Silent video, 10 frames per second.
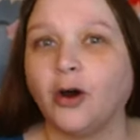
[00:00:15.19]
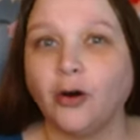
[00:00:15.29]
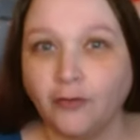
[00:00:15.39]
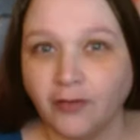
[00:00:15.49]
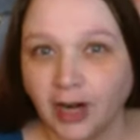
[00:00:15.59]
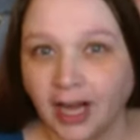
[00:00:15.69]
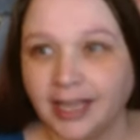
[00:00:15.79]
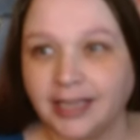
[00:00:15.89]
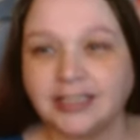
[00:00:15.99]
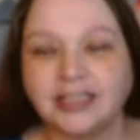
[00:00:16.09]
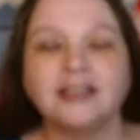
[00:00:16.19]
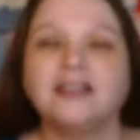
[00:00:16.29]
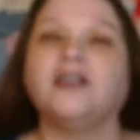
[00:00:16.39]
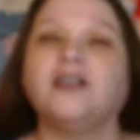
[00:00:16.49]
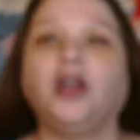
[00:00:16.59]
overnight,
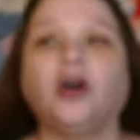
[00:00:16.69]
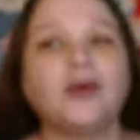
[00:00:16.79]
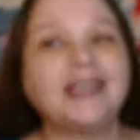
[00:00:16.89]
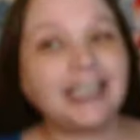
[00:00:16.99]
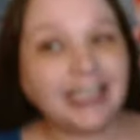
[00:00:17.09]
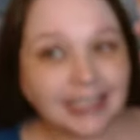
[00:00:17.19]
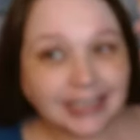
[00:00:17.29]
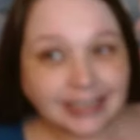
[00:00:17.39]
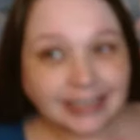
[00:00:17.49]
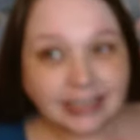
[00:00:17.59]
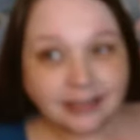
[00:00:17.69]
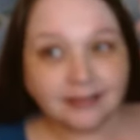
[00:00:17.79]
no heat.